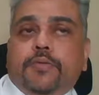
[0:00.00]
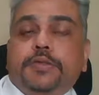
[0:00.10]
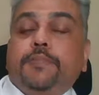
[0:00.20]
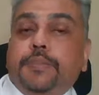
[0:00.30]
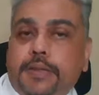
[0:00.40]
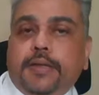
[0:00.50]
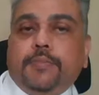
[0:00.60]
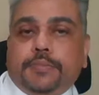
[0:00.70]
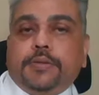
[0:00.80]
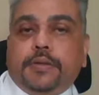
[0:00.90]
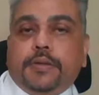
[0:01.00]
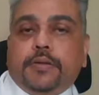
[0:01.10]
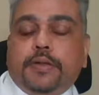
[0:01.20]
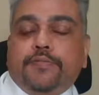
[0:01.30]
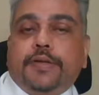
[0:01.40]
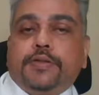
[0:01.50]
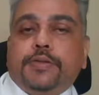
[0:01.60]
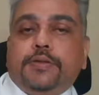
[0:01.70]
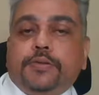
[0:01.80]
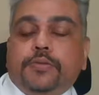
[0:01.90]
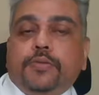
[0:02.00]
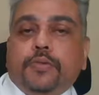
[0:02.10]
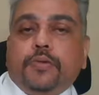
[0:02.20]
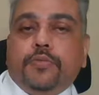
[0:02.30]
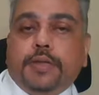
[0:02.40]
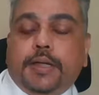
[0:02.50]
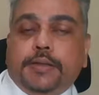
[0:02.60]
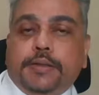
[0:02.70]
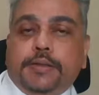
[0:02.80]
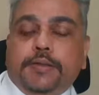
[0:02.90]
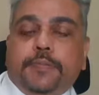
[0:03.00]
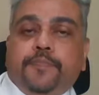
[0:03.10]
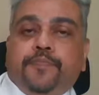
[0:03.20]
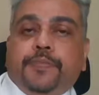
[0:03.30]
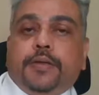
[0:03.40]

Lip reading: I would say preempt infections due to COVID-19